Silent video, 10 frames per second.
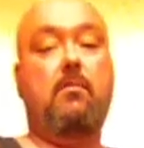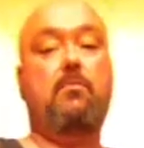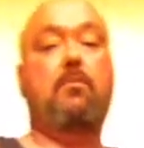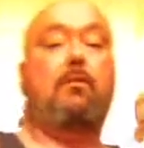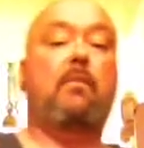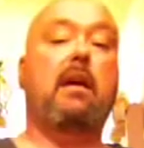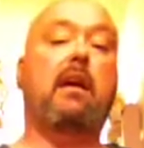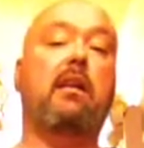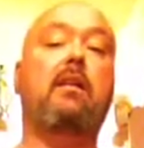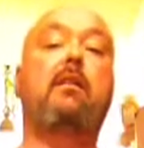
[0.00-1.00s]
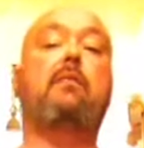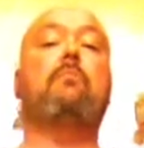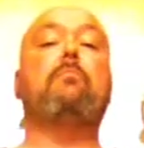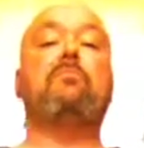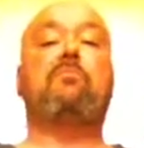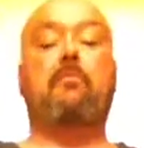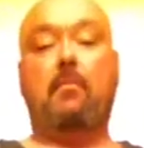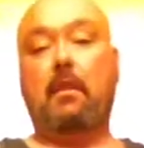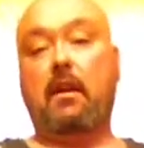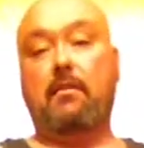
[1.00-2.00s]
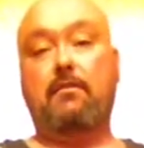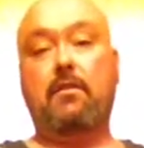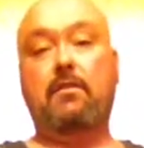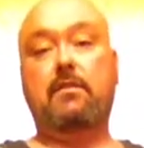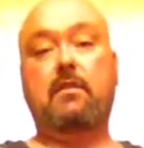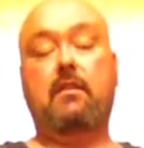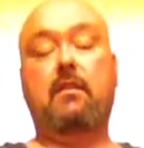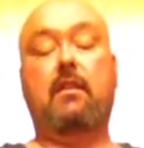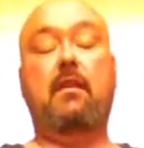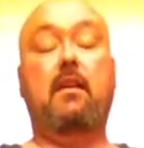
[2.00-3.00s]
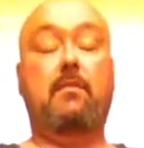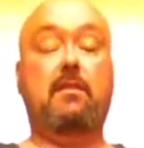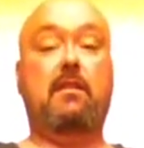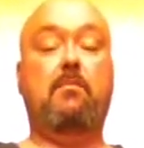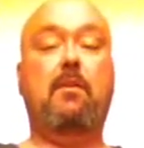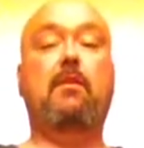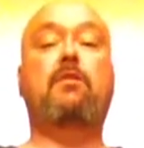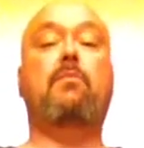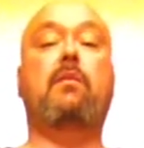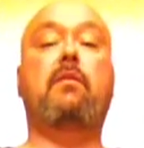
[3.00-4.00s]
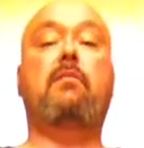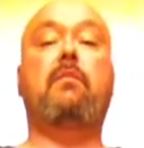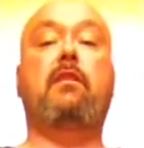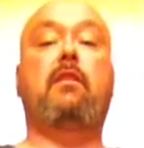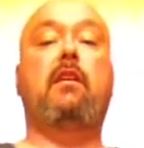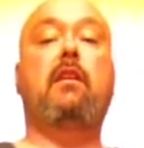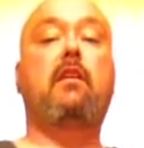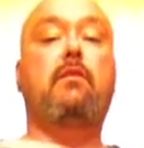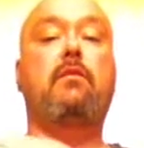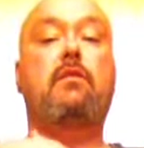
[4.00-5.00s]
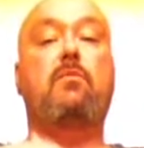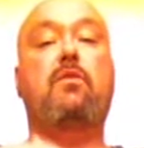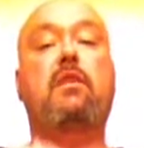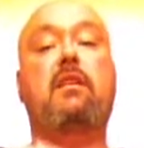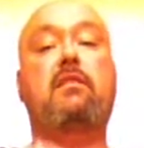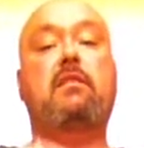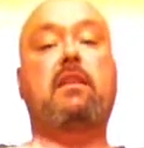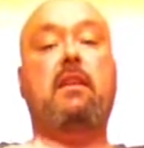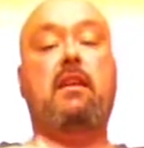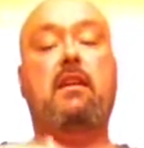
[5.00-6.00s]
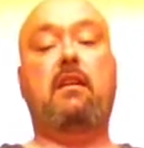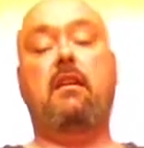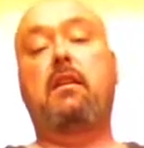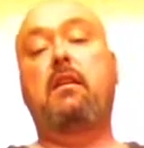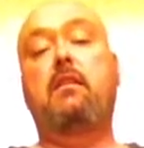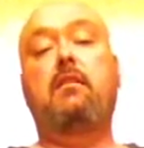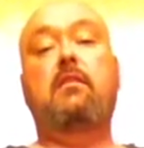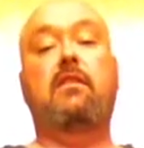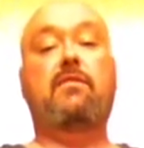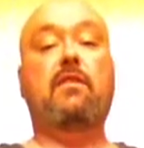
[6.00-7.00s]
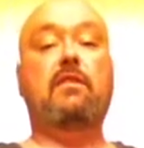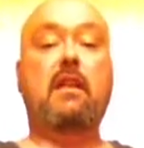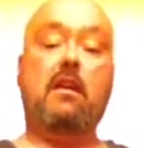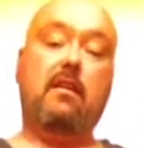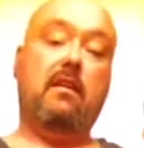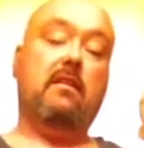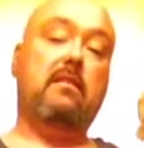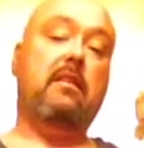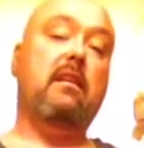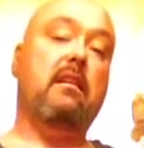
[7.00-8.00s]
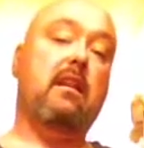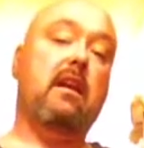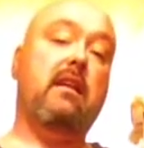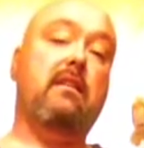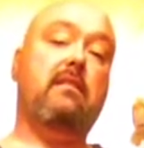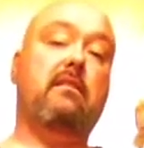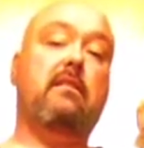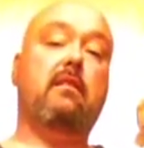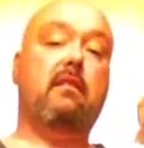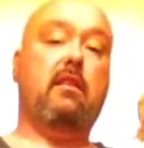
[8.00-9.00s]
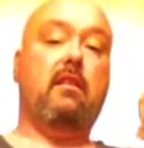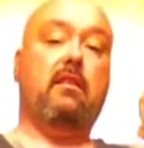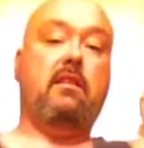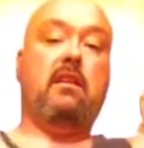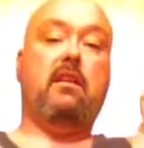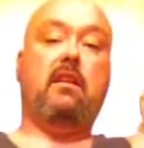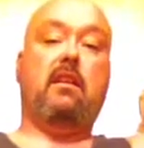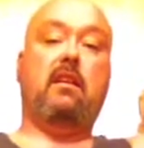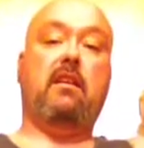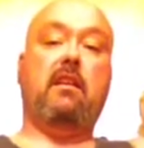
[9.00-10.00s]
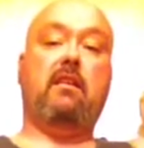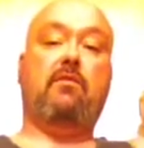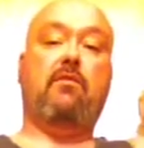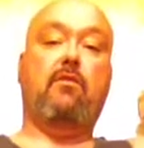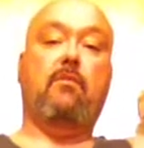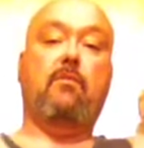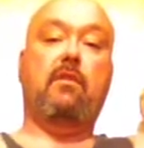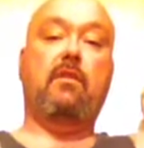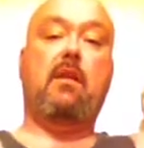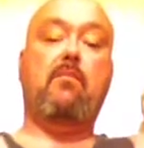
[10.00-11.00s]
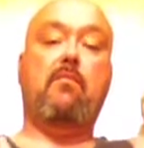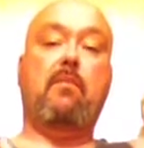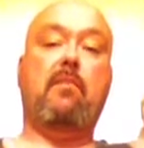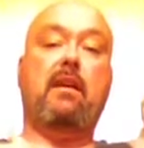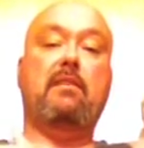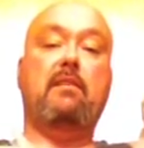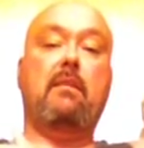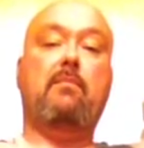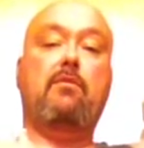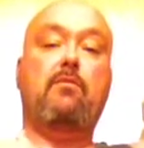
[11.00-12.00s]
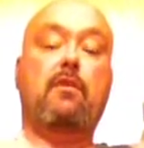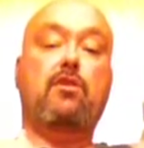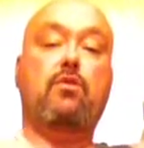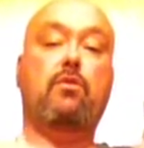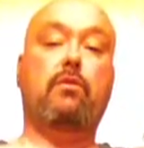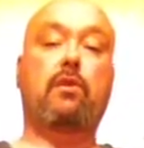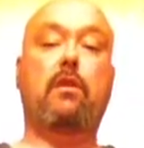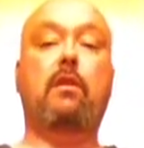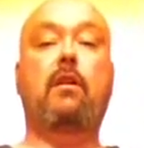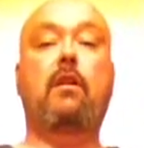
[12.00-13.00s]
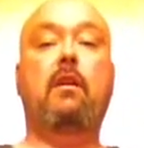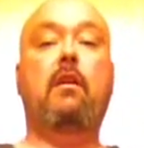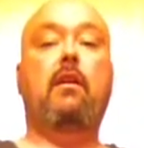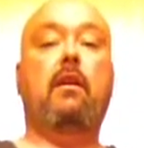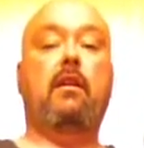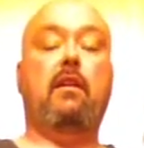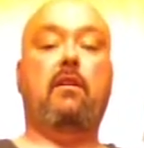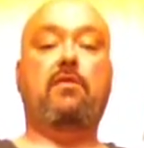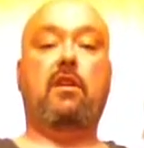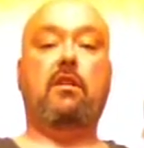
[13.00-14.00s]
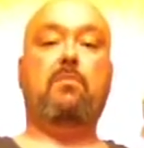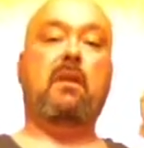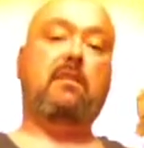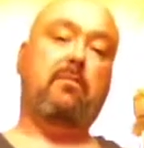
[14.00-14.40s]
pretty bad. And at first, he thought it was an impingement, but doing some more tests today, he feels now that it's tendinitis in the tendon that connects from the top of my bicep to my shoulder. And I'll try to splice a